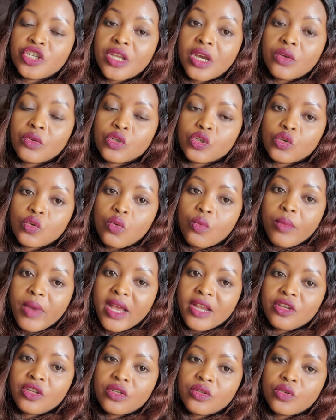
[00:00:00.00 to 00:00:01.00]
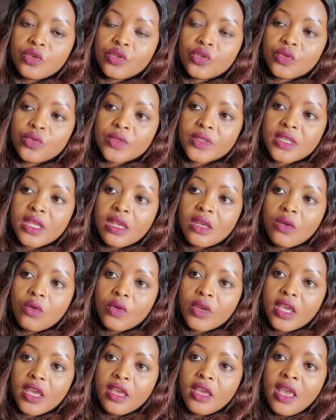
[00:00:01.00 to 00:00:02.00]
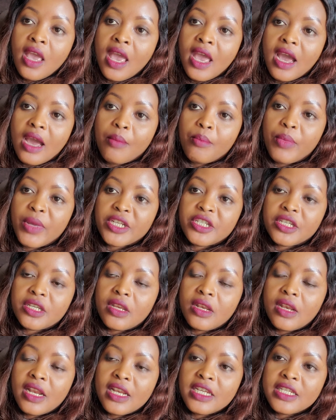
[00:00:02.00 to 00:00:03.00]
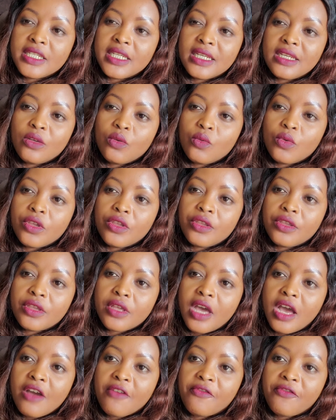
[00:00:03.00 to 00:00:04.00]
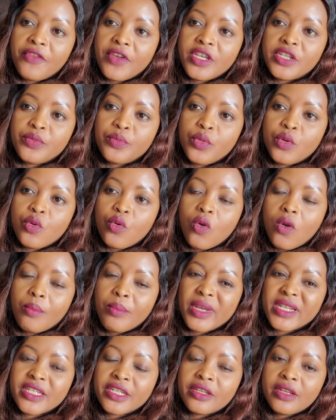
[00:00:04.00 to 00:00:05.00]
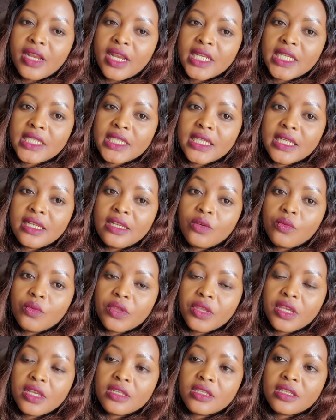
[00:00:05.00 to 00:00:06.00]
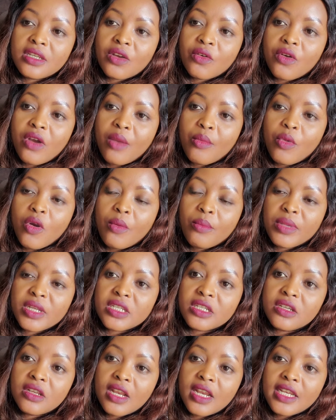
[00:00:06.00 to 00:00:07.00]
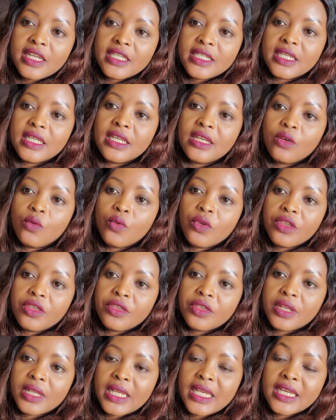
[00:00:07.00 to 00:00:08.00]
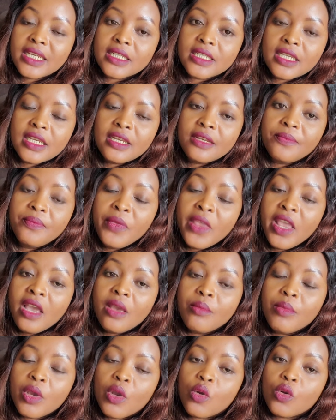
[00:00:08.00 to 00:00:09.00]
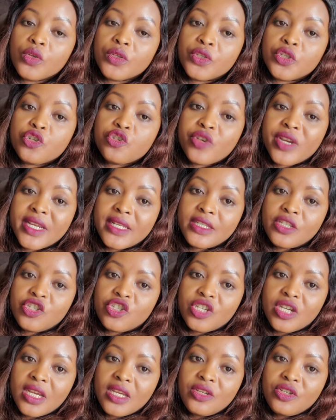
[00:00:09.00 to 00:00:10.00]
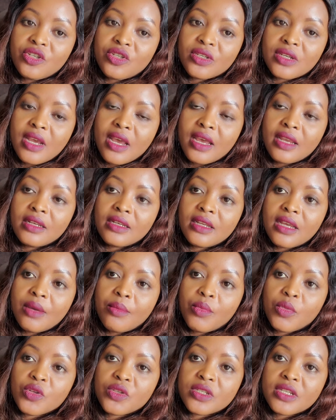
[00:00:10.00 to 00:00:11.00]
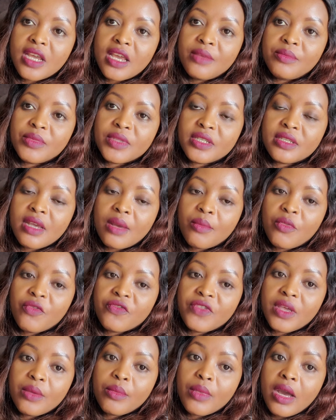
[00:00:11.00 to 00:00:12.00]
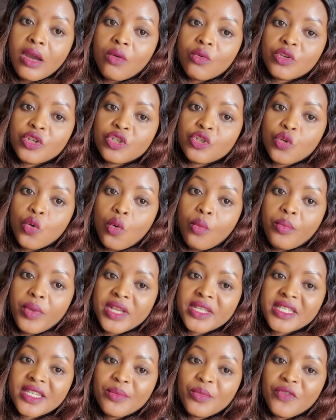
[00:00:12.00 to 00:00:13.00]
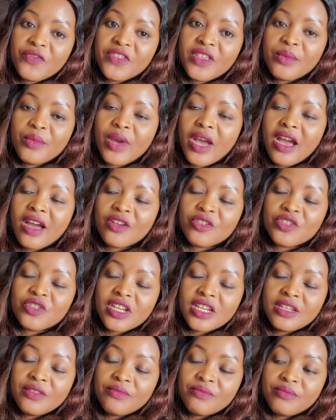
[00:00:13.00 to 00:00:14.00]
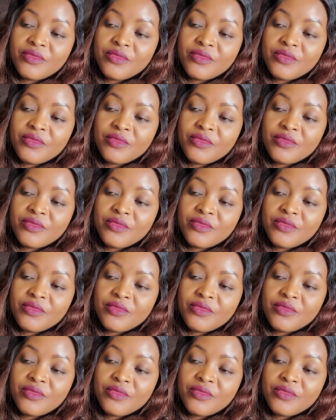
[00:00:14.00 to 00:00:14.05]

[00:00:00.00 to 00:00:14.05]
down too much, not to say, okay, I'm particularly dealing with Facebook, or I'm particularly dealing with Instagram, or I'm particularly dealing with LinkedIn, because trends change, and most times some of them are on top and some of them are actually,